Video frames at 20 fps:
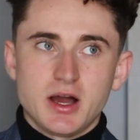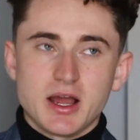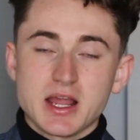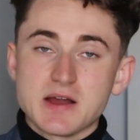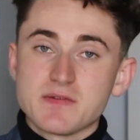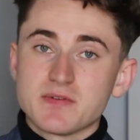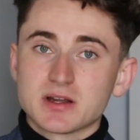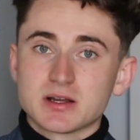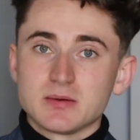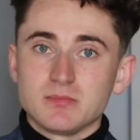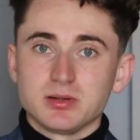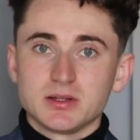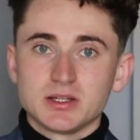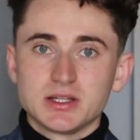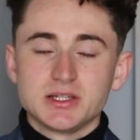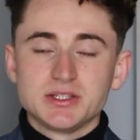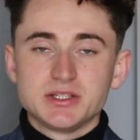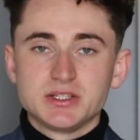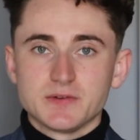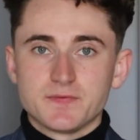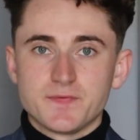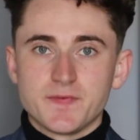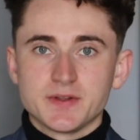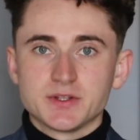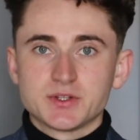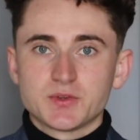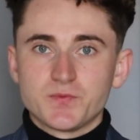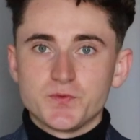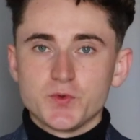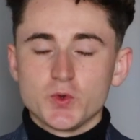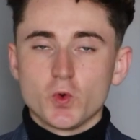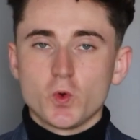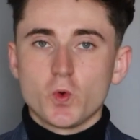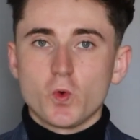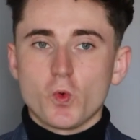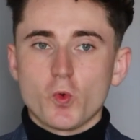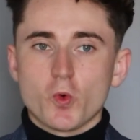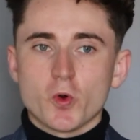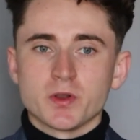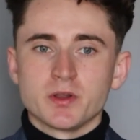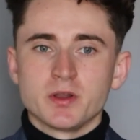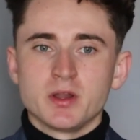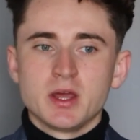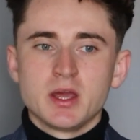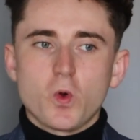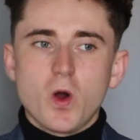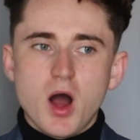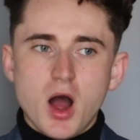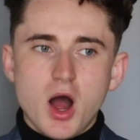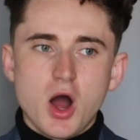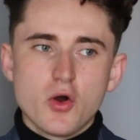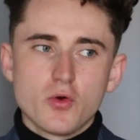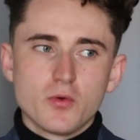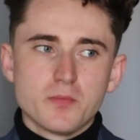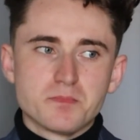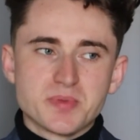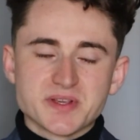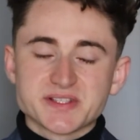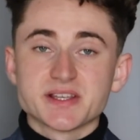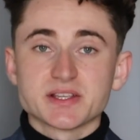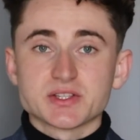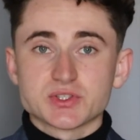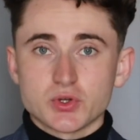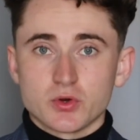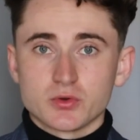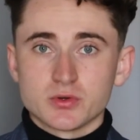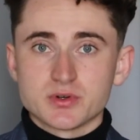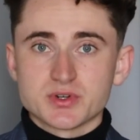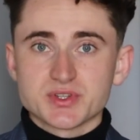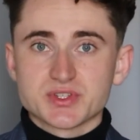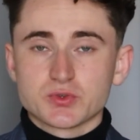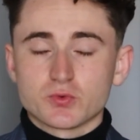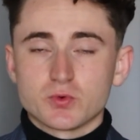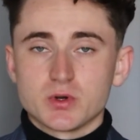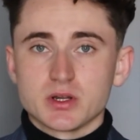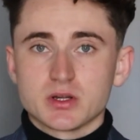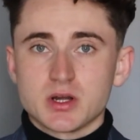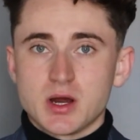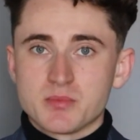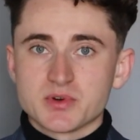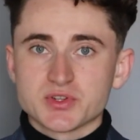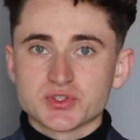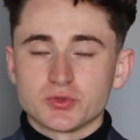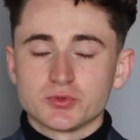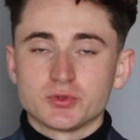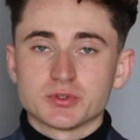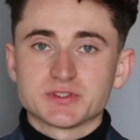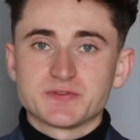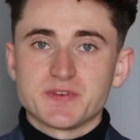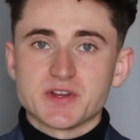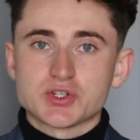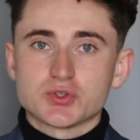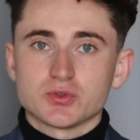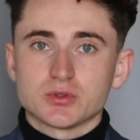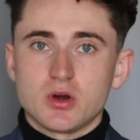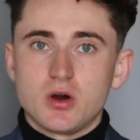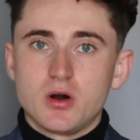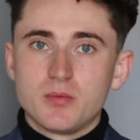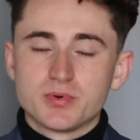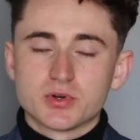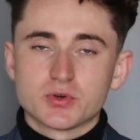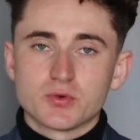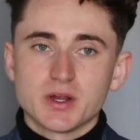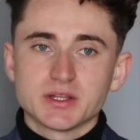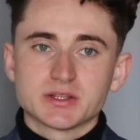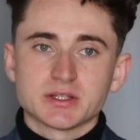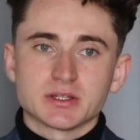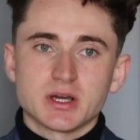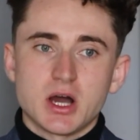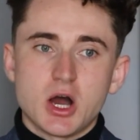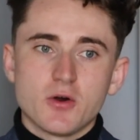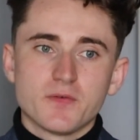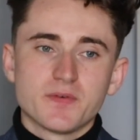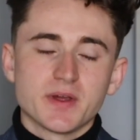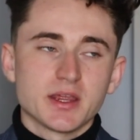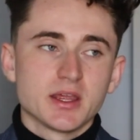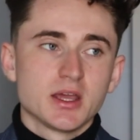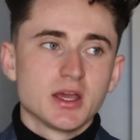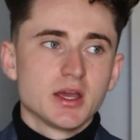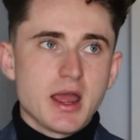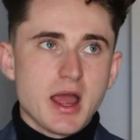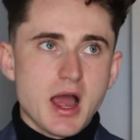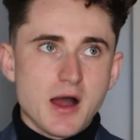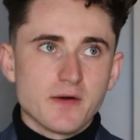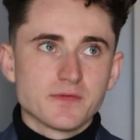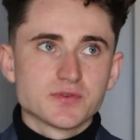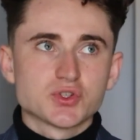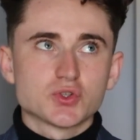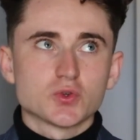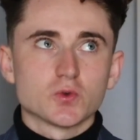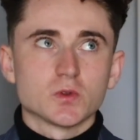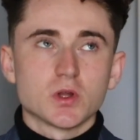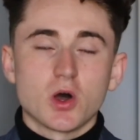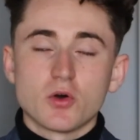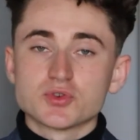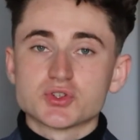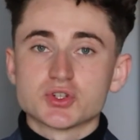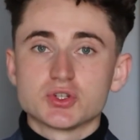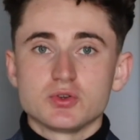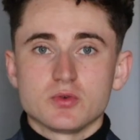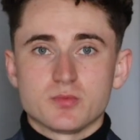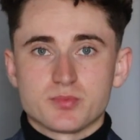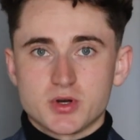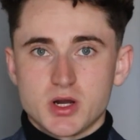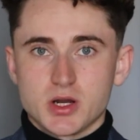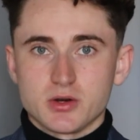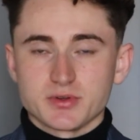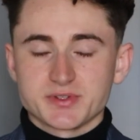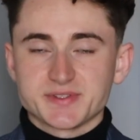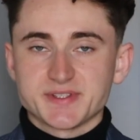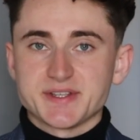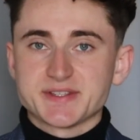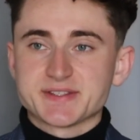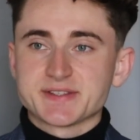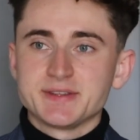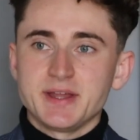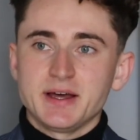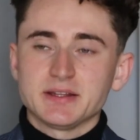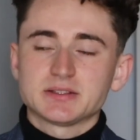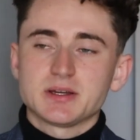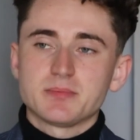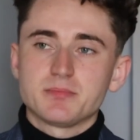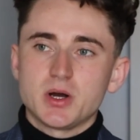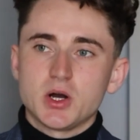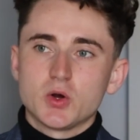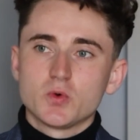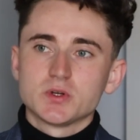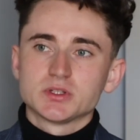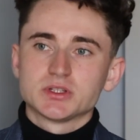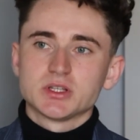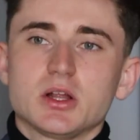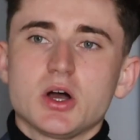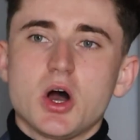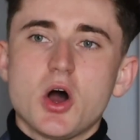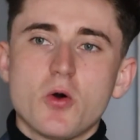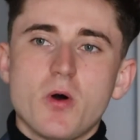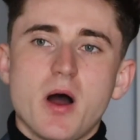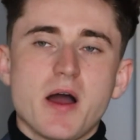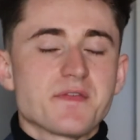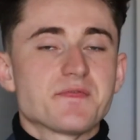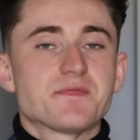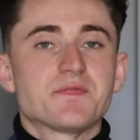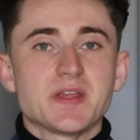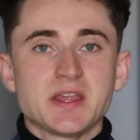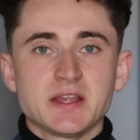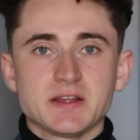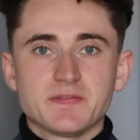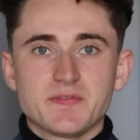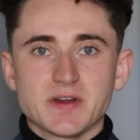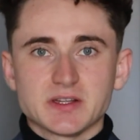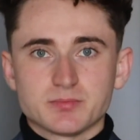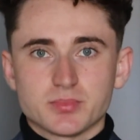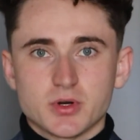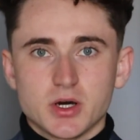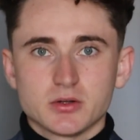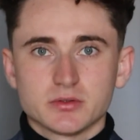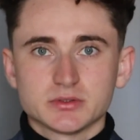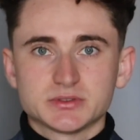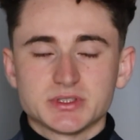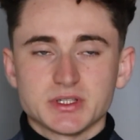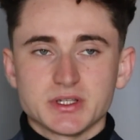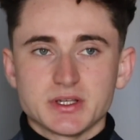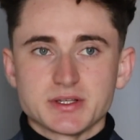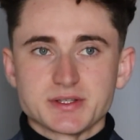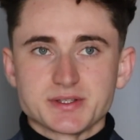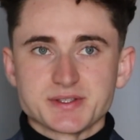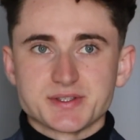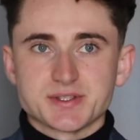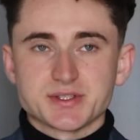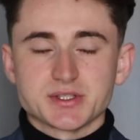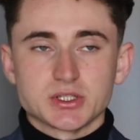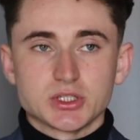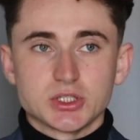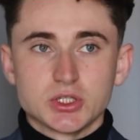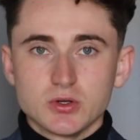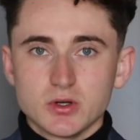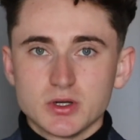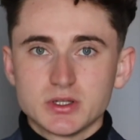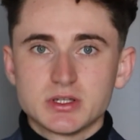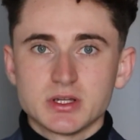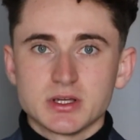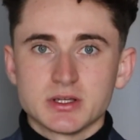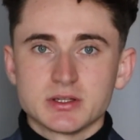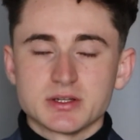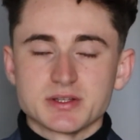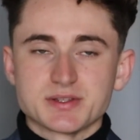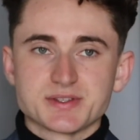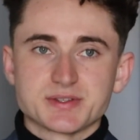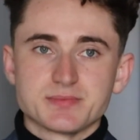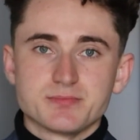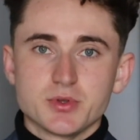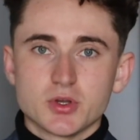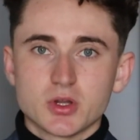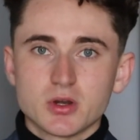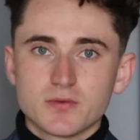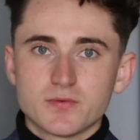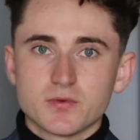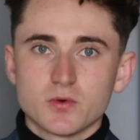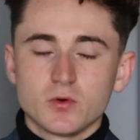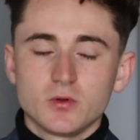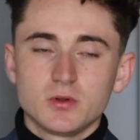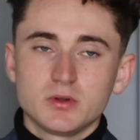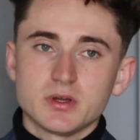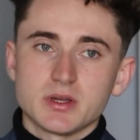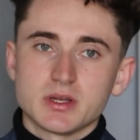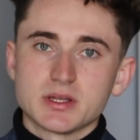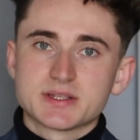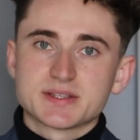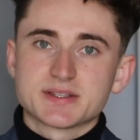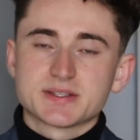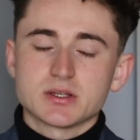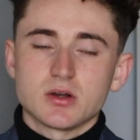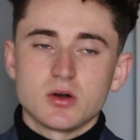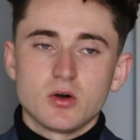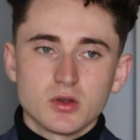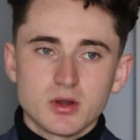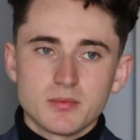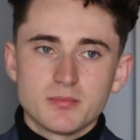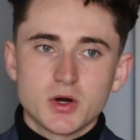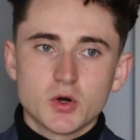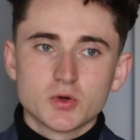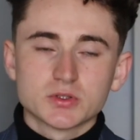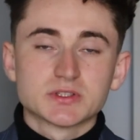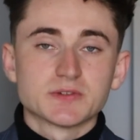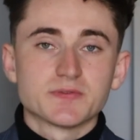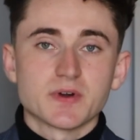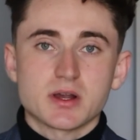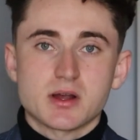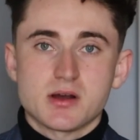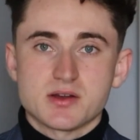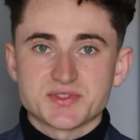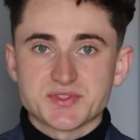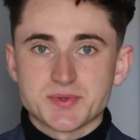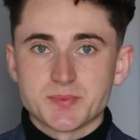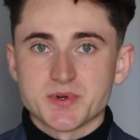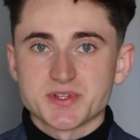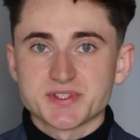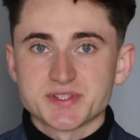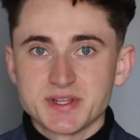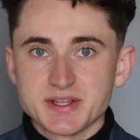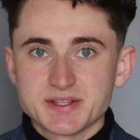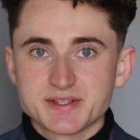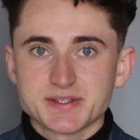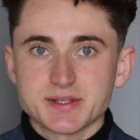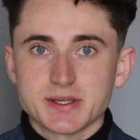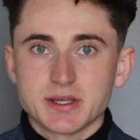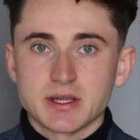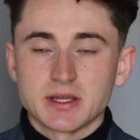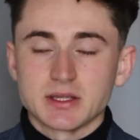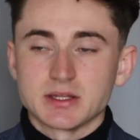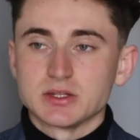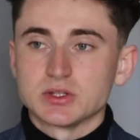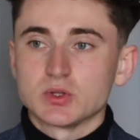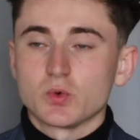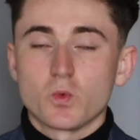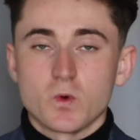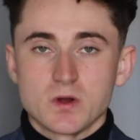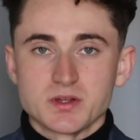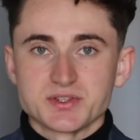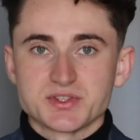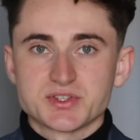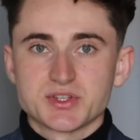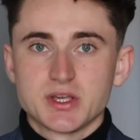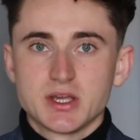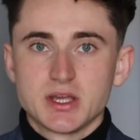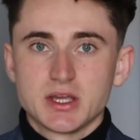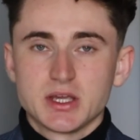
I have a completely different view on how business owners or e-commerce owners they should operate and how they have to launch new products. It's not about, oh, I think that product is good and it's beautiful. It's all about the customer's needs and wants.